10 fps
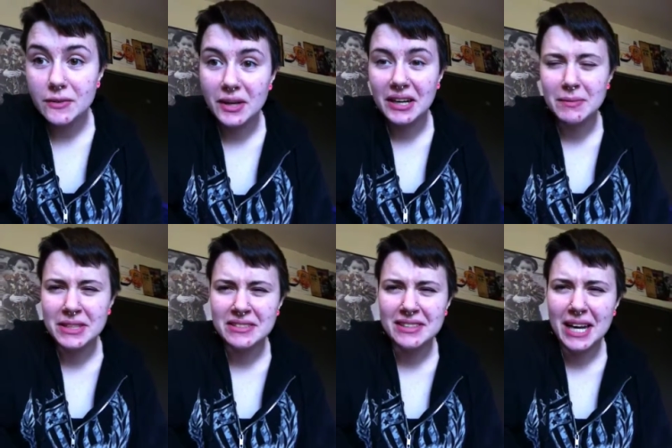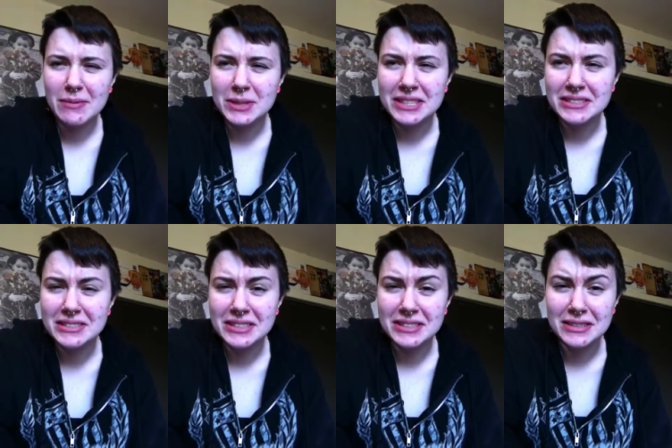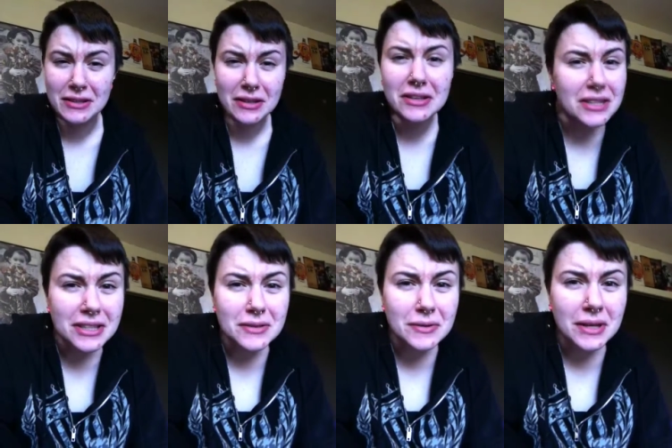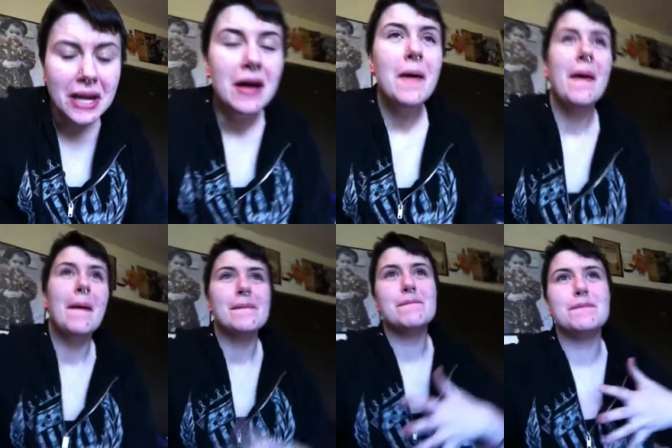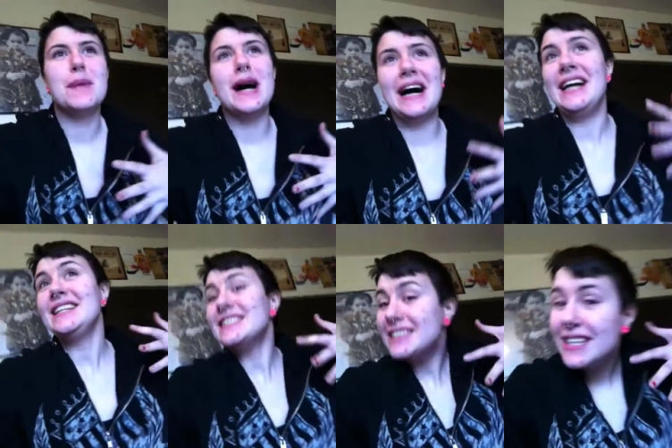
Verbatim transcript: well I mean happiness doesn't hurt you but